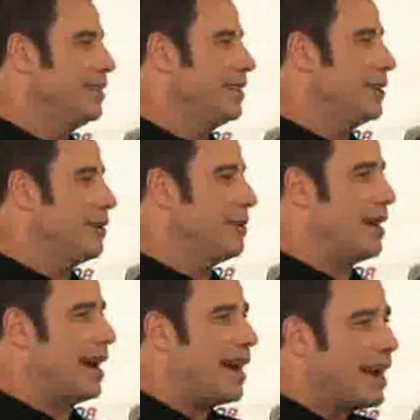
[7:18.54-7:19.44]
You know,
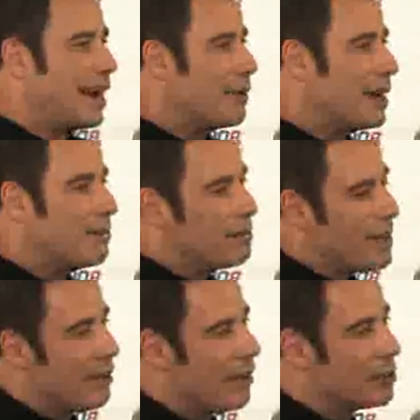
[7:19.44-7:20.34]
I, I read
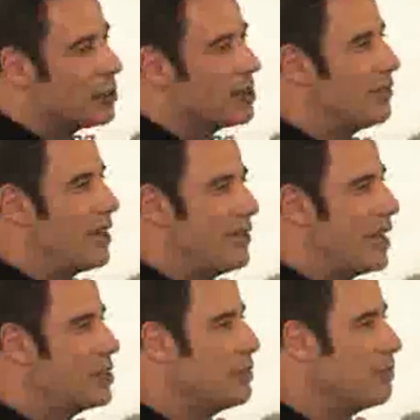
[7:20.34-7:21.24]
all sorts of
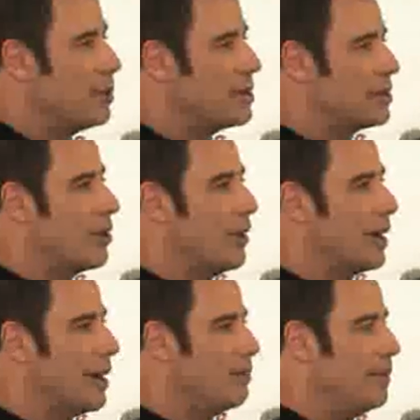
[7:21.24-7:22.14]
aviation books
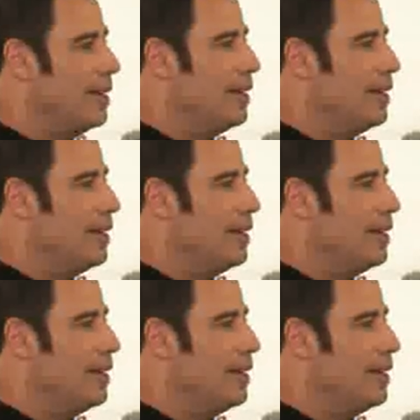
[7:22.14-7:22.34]
growing up.